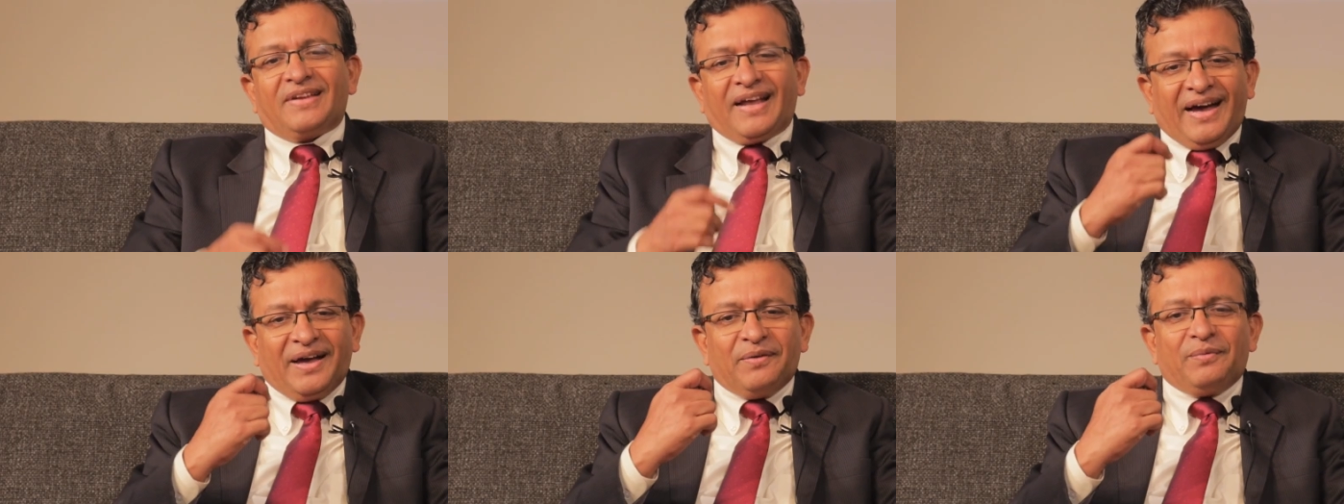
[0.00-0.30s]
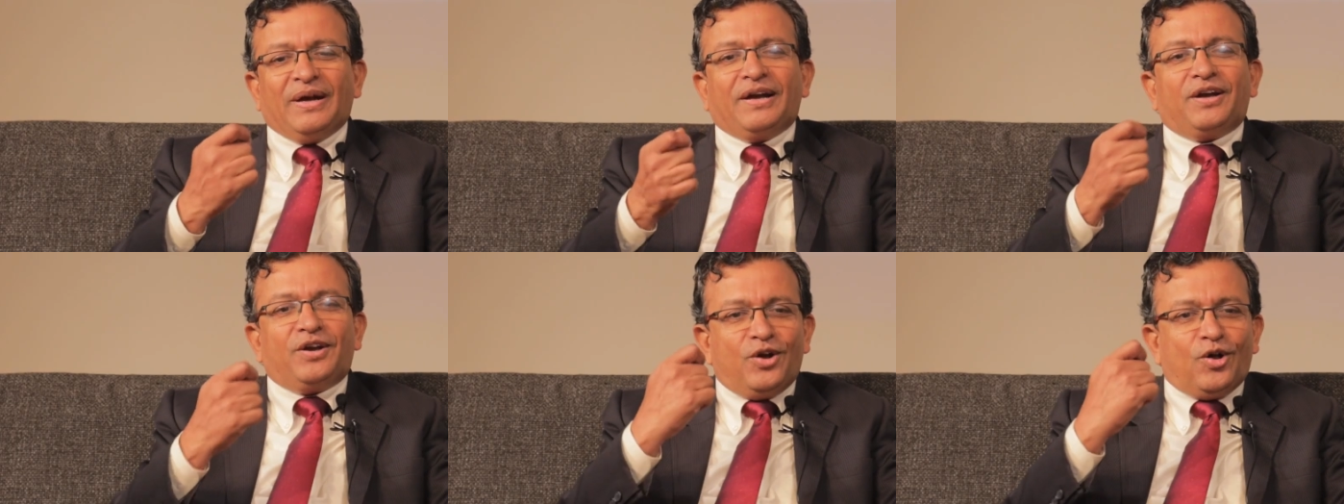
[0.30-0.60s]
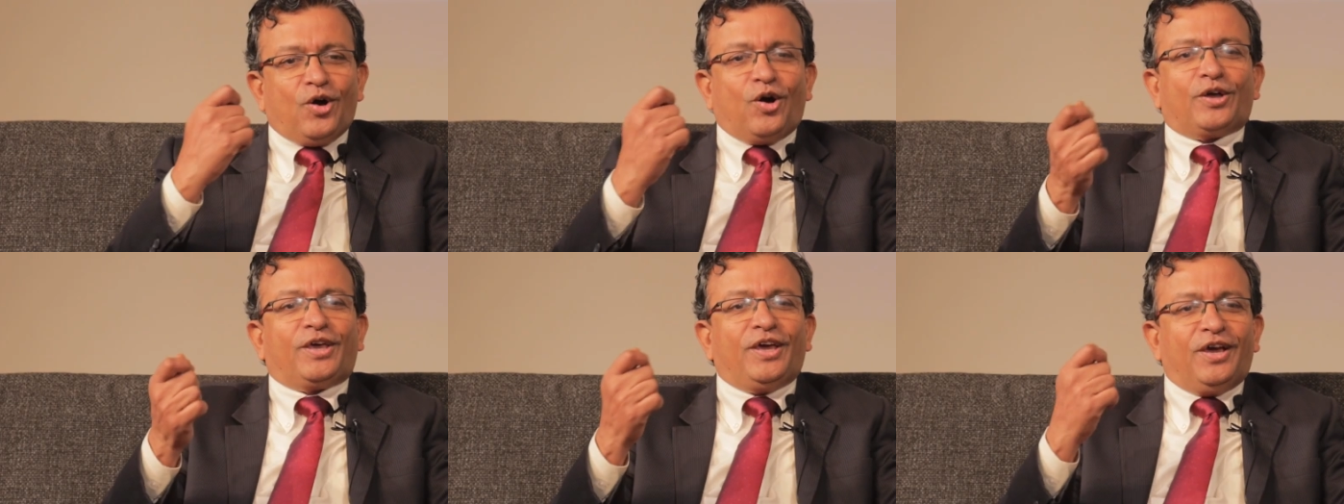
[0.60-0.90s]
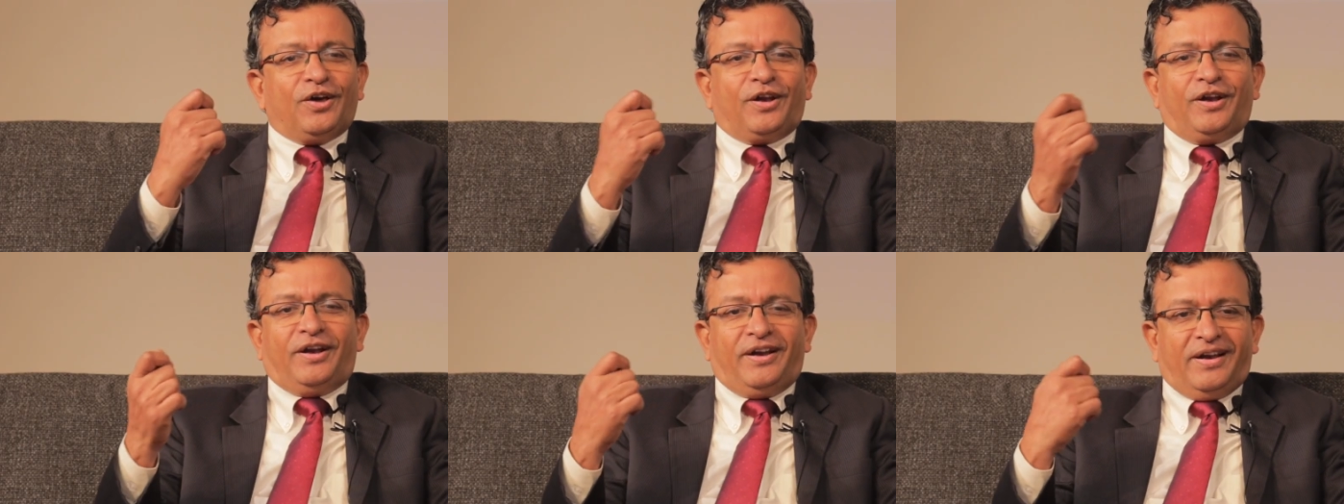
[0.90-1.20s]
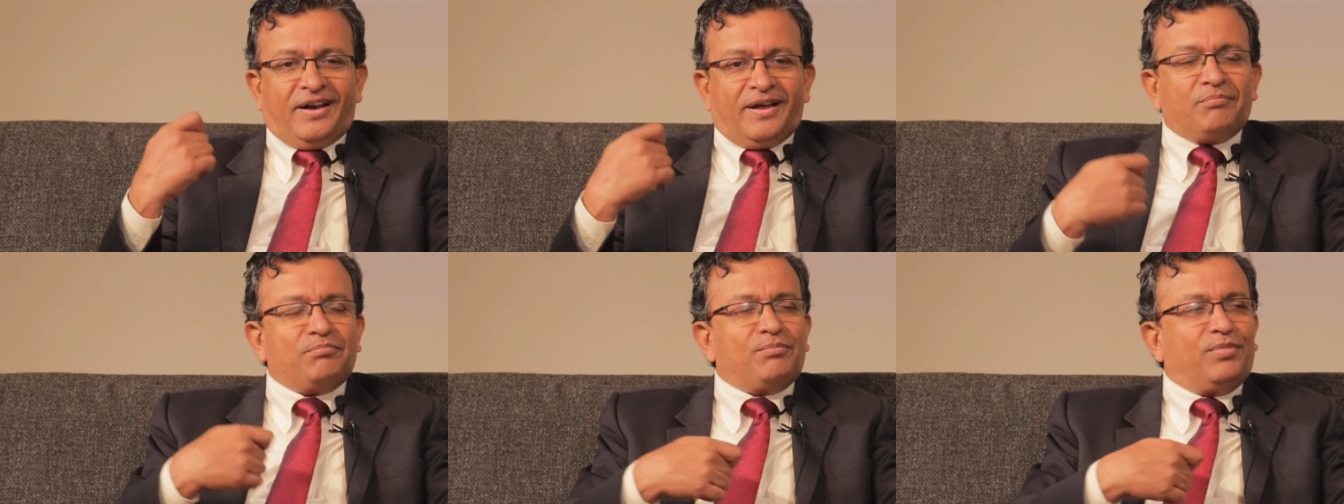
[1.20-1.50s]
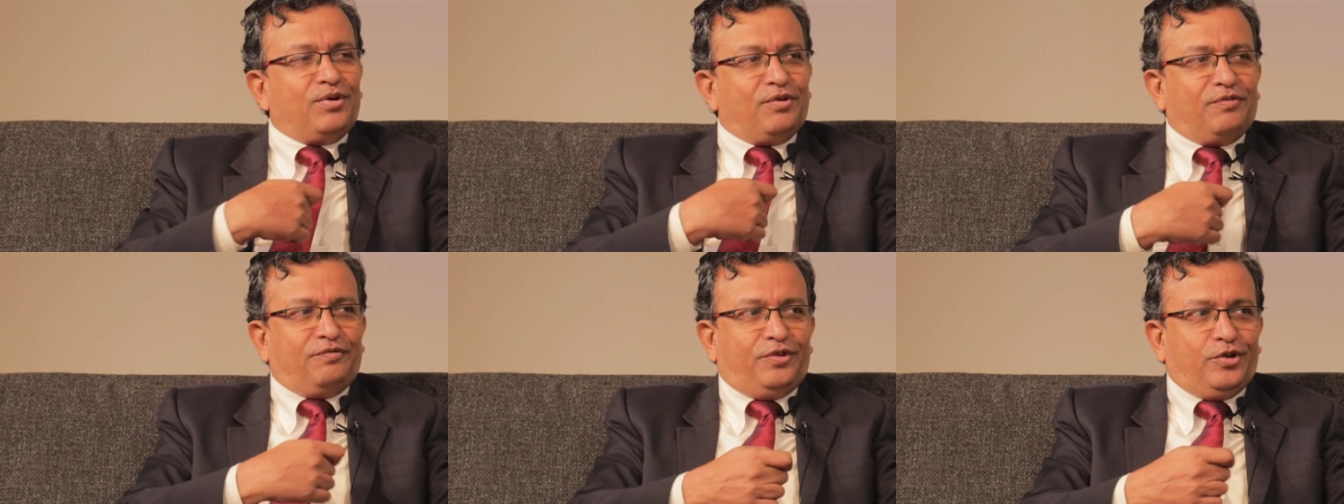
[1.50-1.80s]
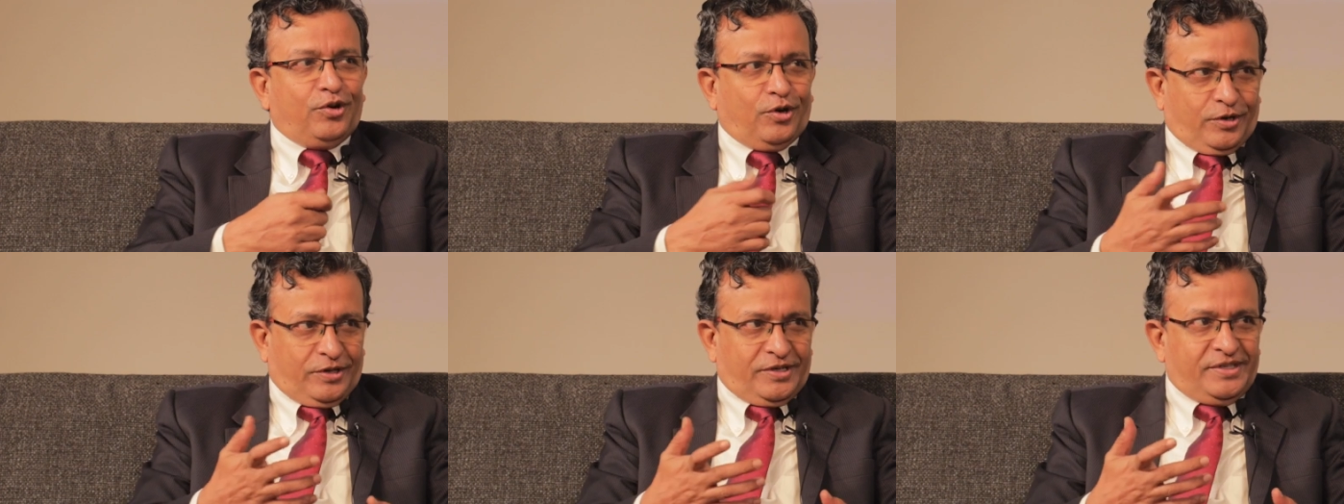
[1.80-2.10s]
I went knocking on a number
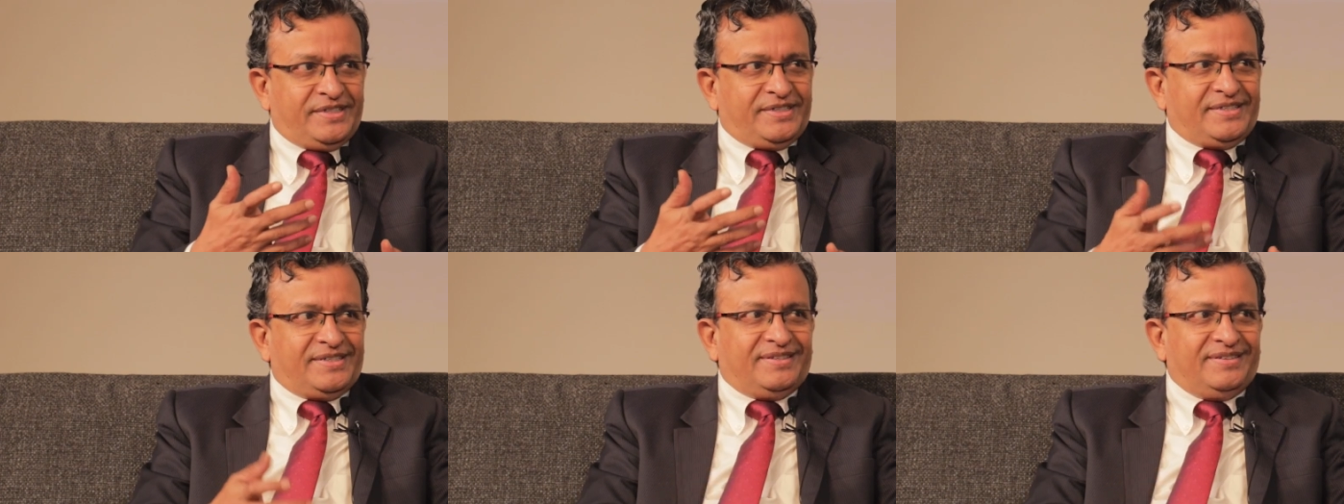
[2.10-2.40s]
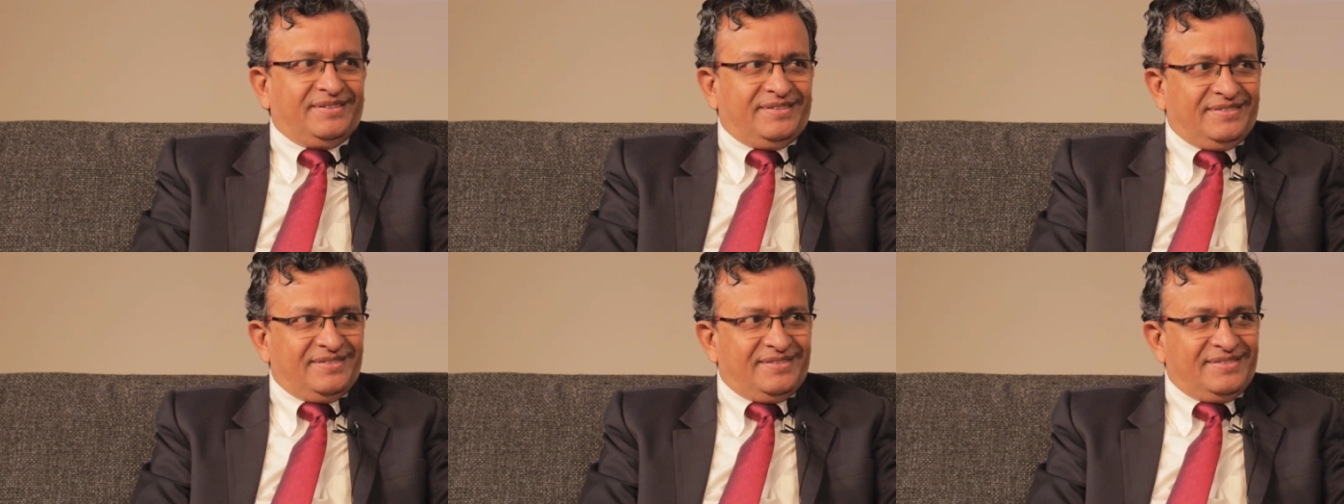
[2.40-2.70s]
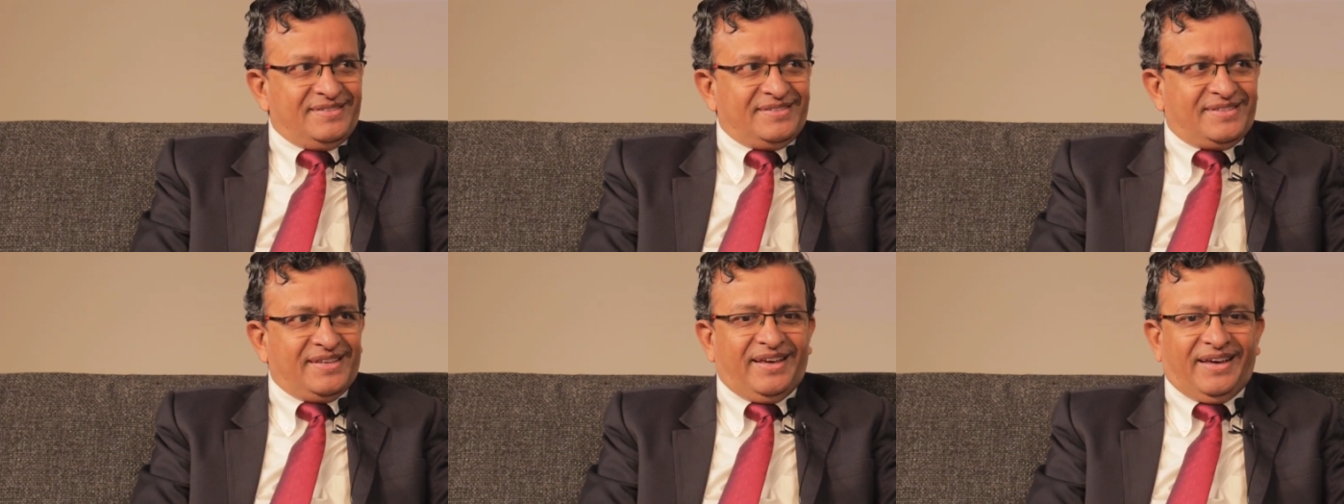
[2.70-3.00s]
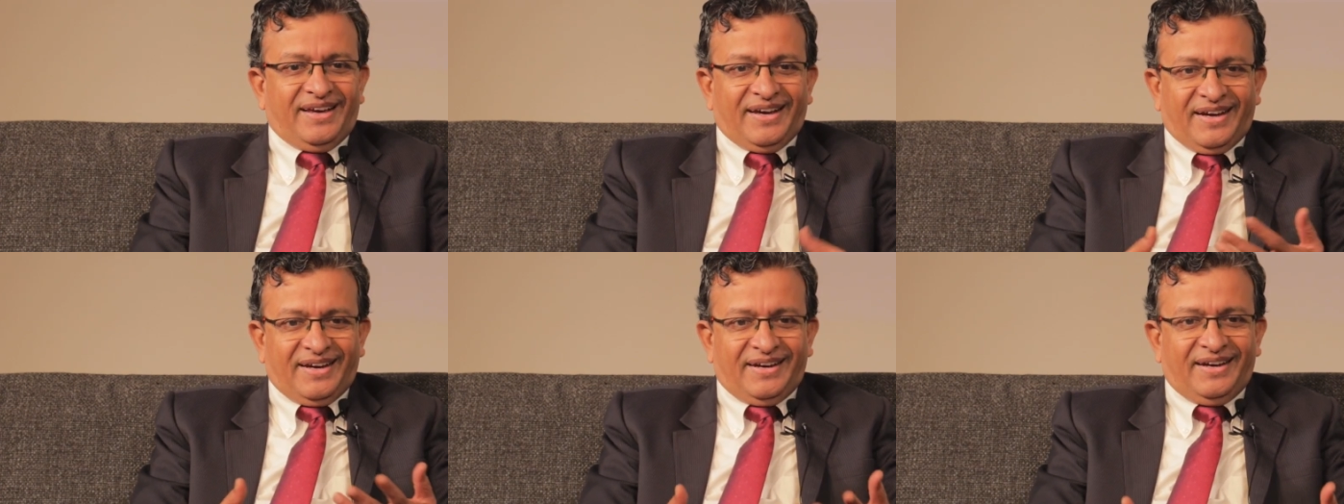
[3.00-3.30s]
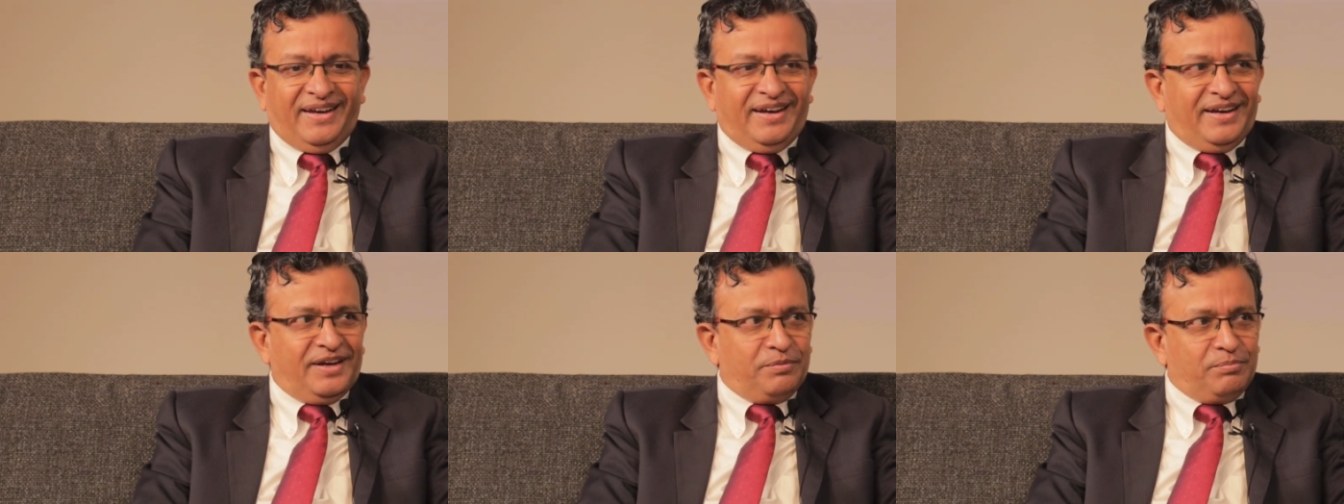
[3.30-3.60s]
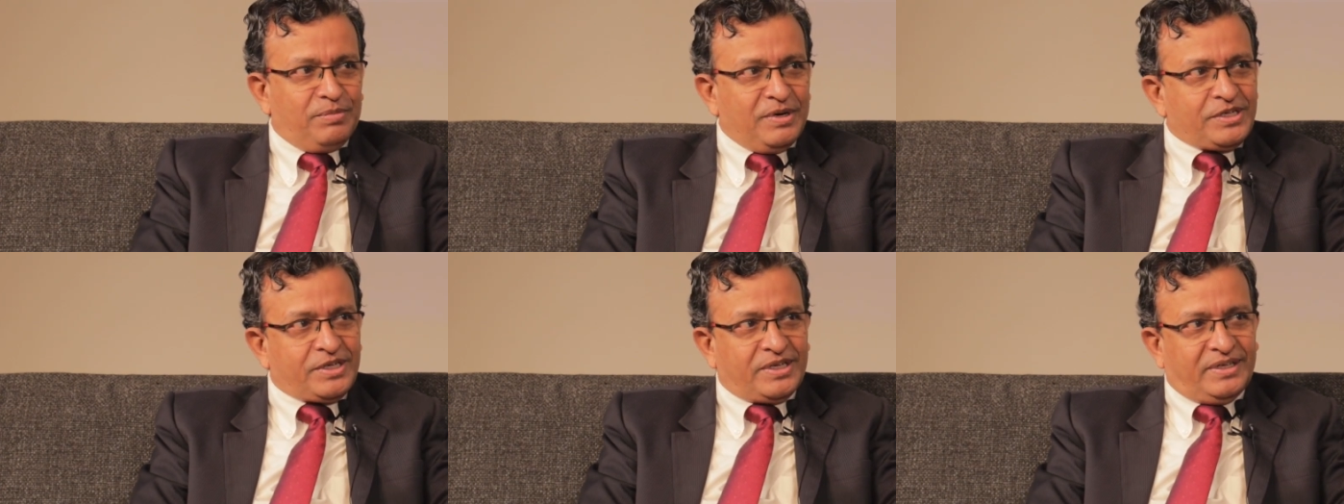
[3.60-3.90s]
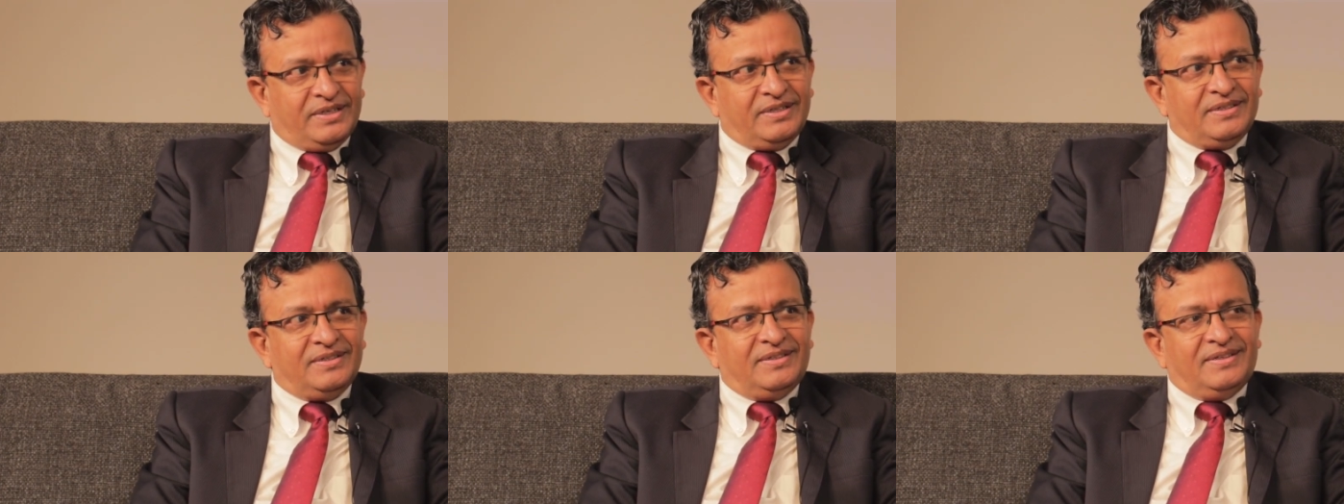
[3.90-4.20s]
of doors saying I need
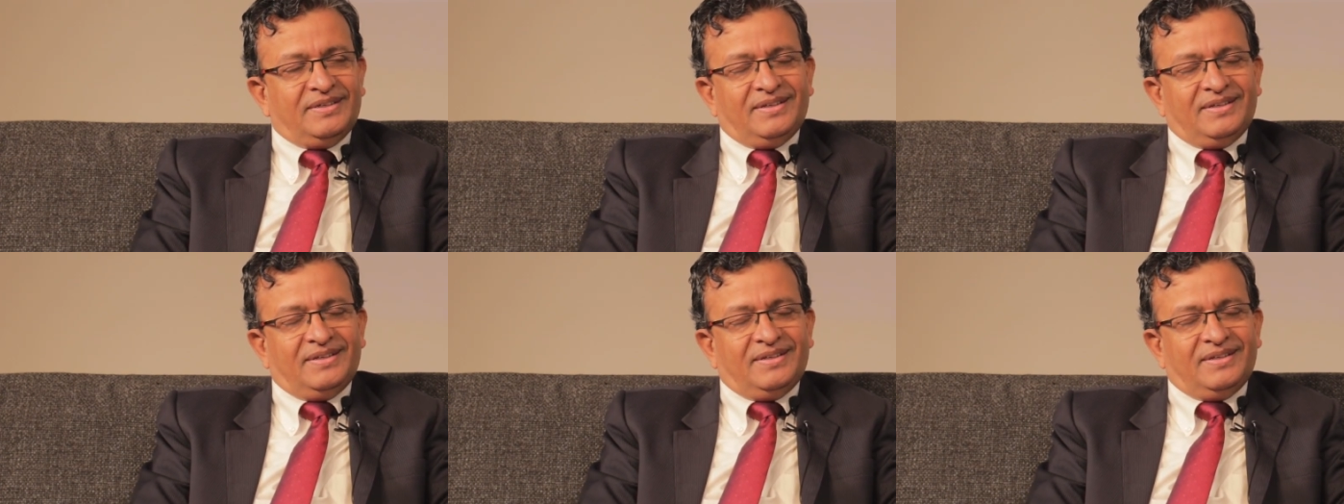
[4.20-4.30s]
admission.